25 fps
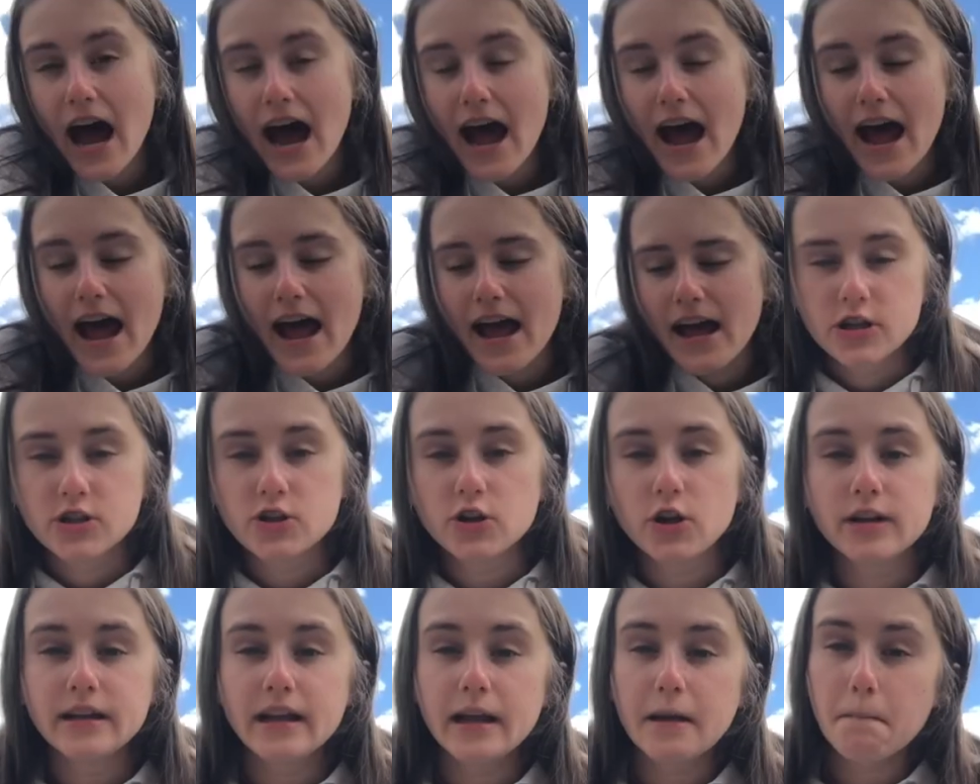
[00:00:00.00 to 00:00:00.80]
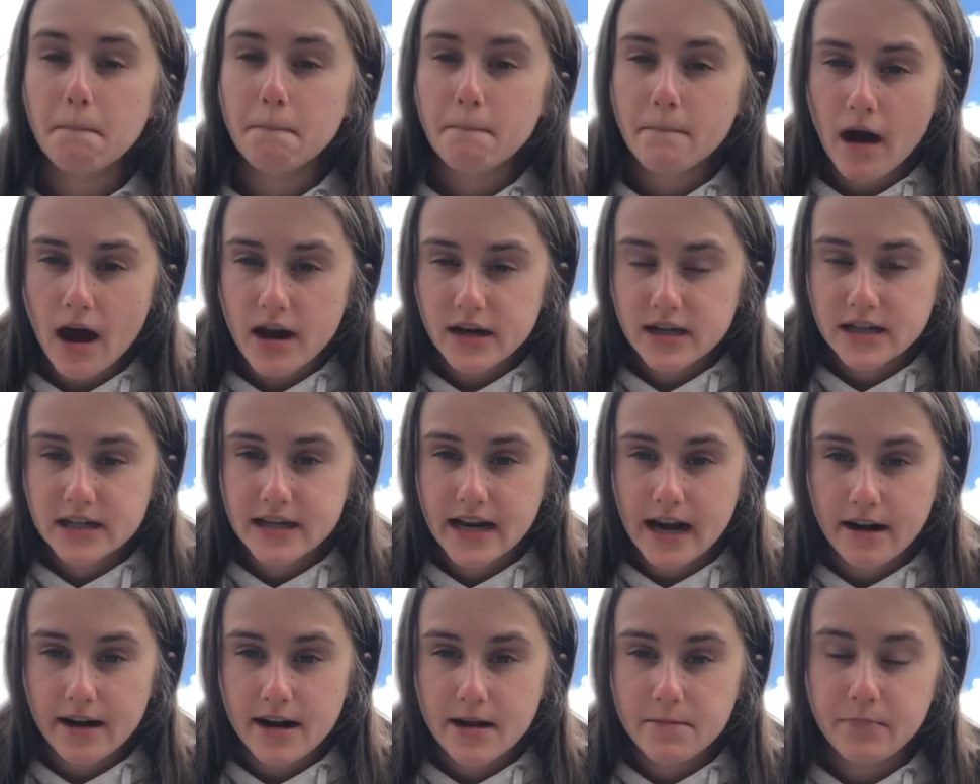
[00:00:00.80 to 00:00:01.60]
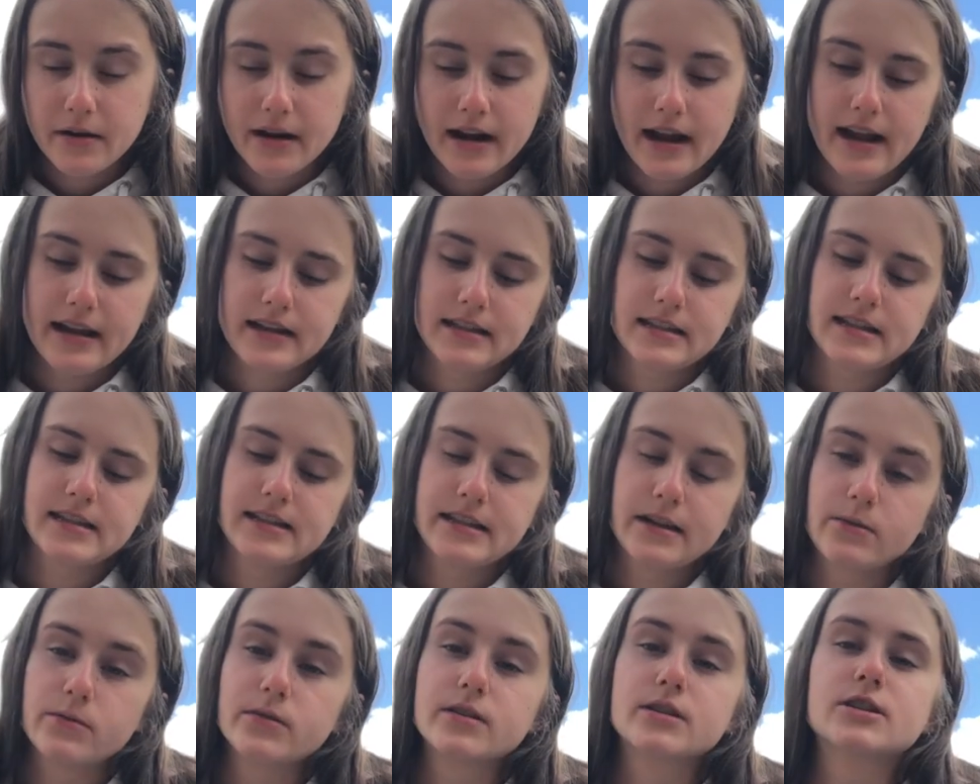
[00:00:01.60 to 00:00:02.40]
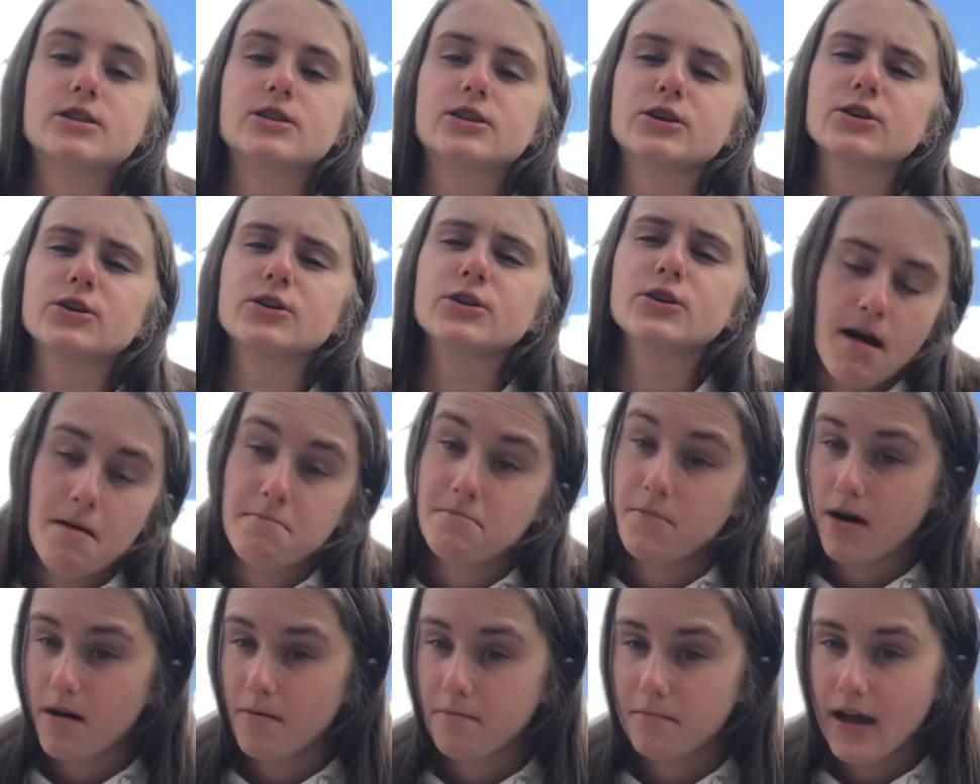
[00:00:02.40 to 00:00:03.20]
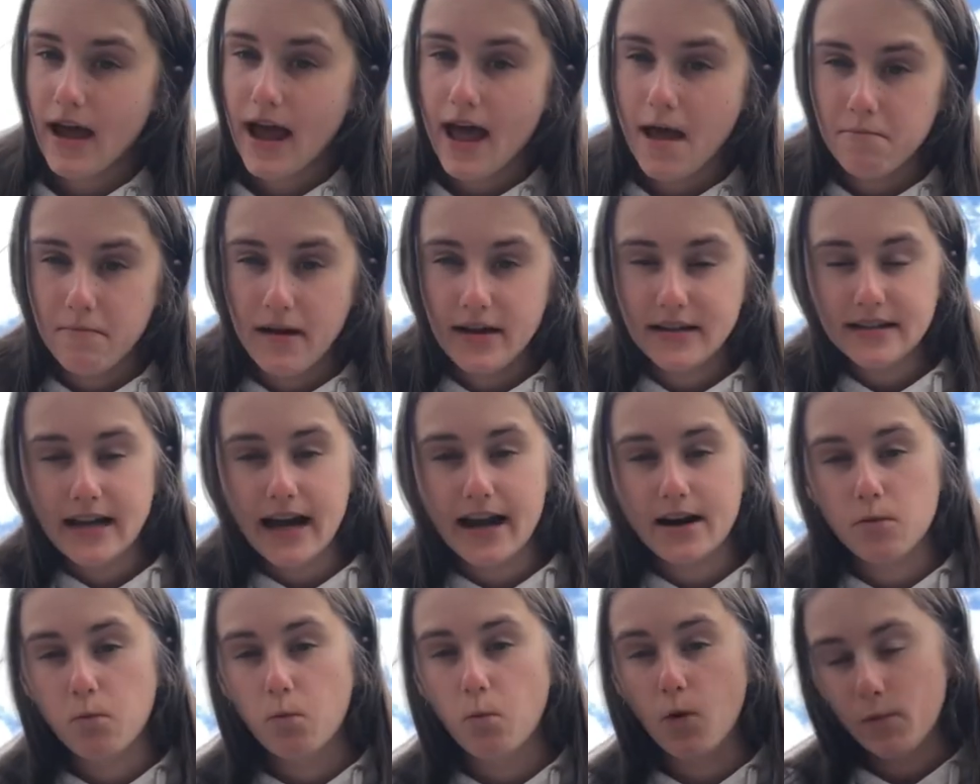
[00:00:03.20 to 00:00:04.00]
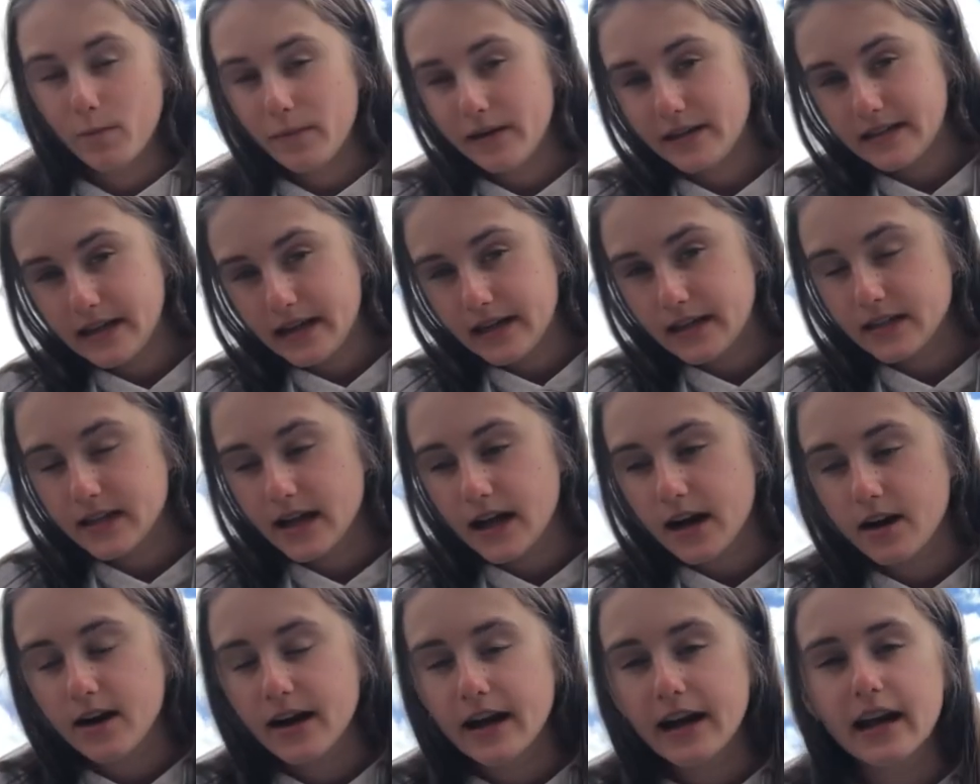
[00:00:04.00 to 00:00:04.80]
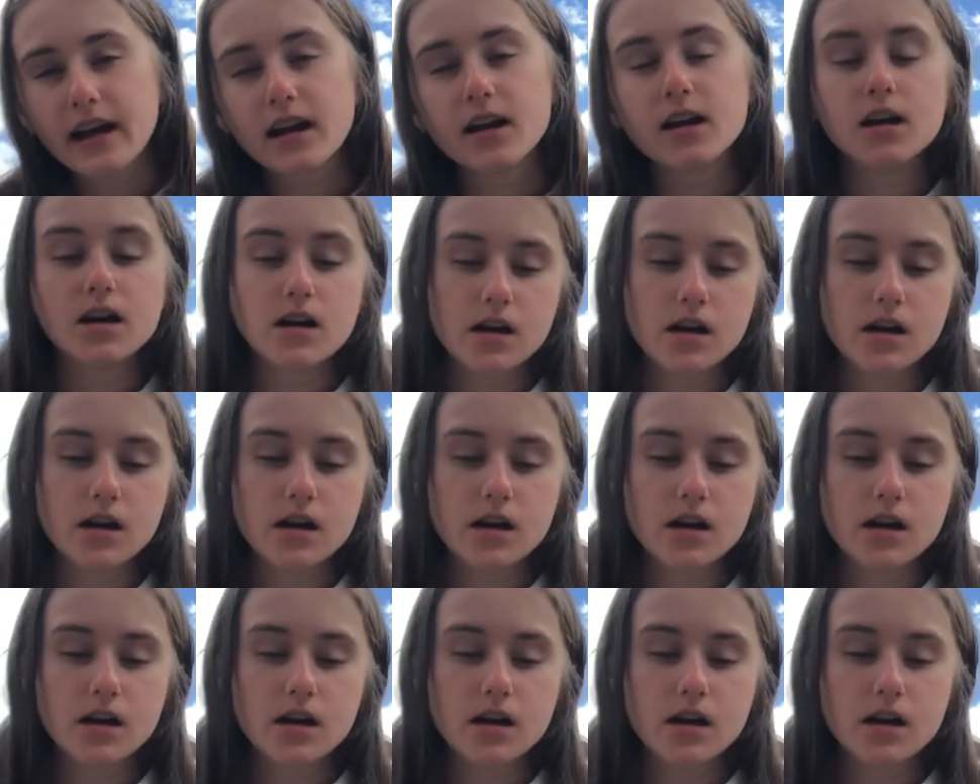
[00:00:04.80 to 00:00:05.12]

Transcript: I don't eat much dairy, but I still do. My mum and my dad want me to eat dairy.